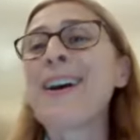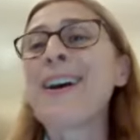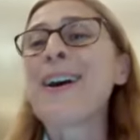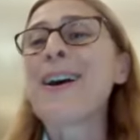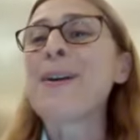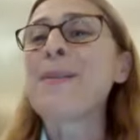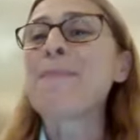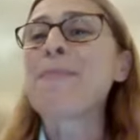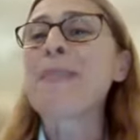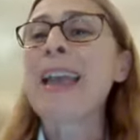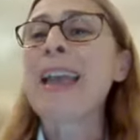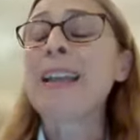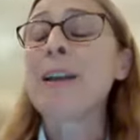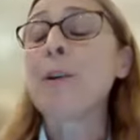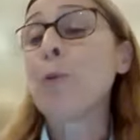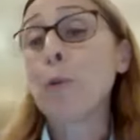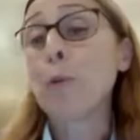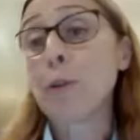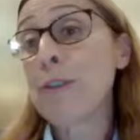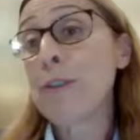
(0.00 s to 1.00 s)
and
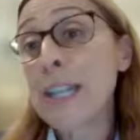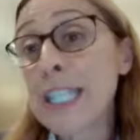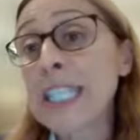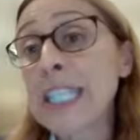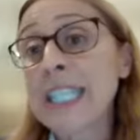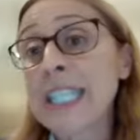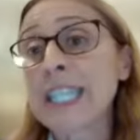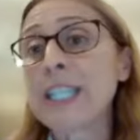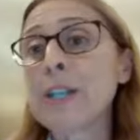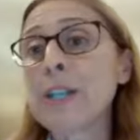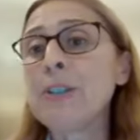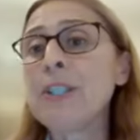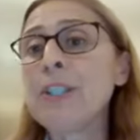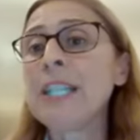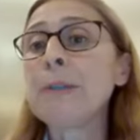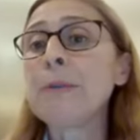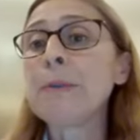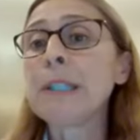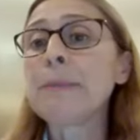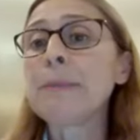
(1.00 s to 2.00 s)
all the risks
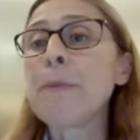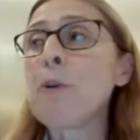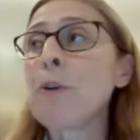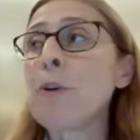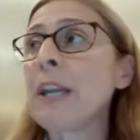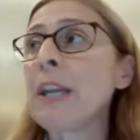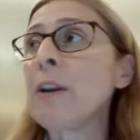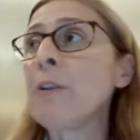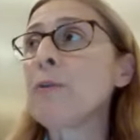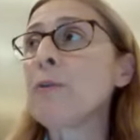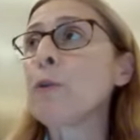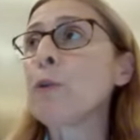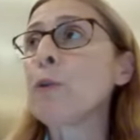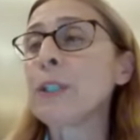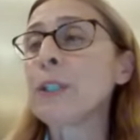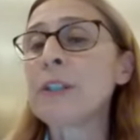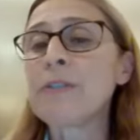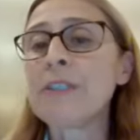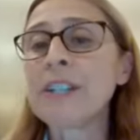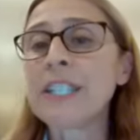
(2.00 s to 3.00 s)
associated with smoking, and of
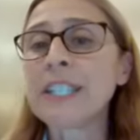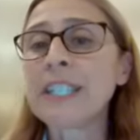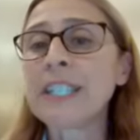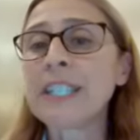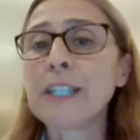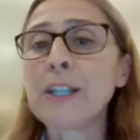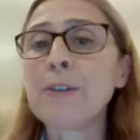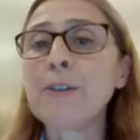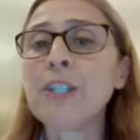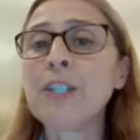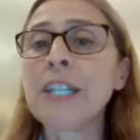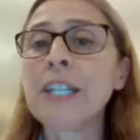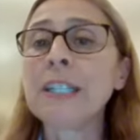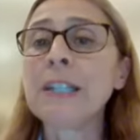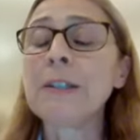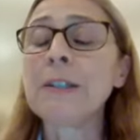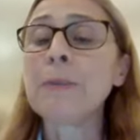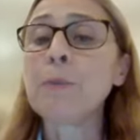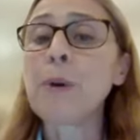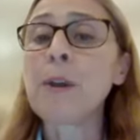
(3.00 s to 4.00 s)
course the risks
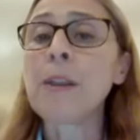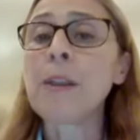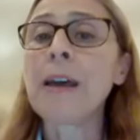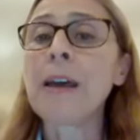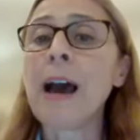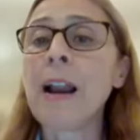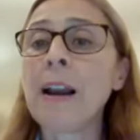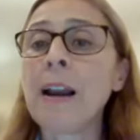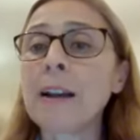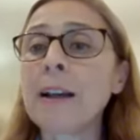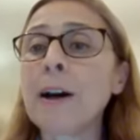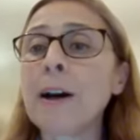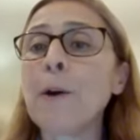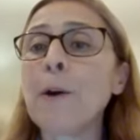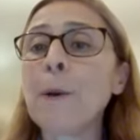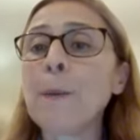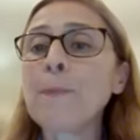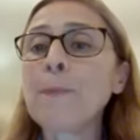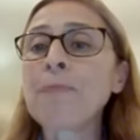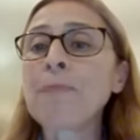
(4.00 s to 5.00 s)
associated with
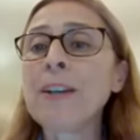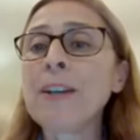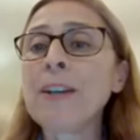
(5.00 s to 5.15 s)
alcohol.